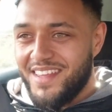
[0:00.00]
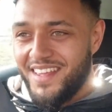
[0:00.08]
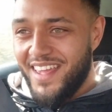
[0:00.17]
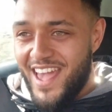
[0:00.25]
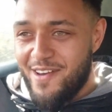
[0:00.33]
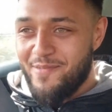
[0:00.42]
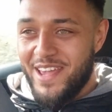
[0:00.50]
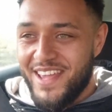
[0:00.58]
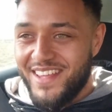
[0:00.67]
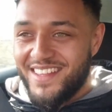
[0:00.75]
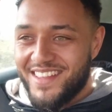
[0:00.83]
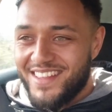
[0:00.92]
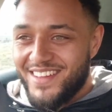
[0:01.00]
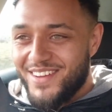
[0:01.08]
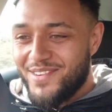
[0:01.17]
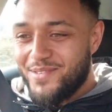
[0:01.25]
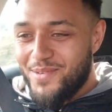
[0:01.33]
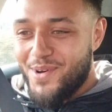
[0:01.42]
You get me?
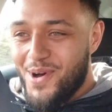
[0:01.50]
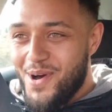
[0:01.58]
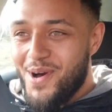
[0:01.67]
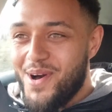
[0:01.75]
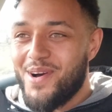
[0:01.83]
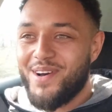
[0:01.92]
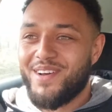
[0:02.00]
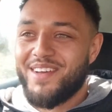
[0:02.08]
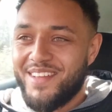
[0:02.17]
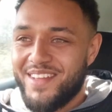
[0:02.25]
Woo!